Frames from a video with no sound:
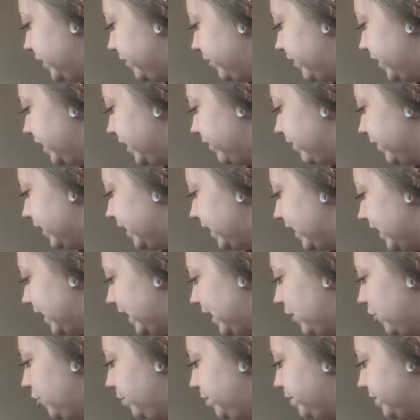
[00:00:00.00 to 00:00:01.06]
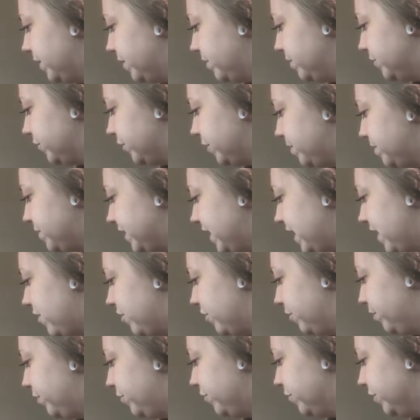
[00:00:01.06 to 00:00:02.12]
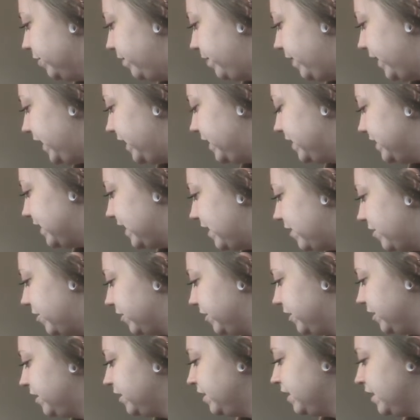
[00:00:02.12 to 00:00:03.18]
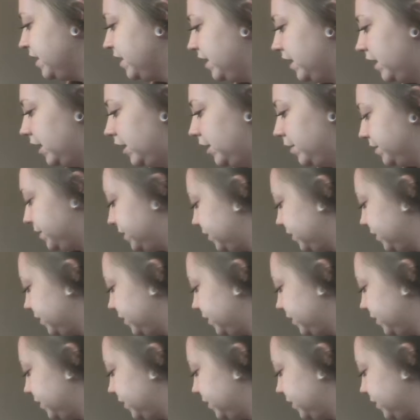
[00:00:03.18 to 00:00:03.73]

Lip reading: You can even kind of help them drip down, pull the paint down. It's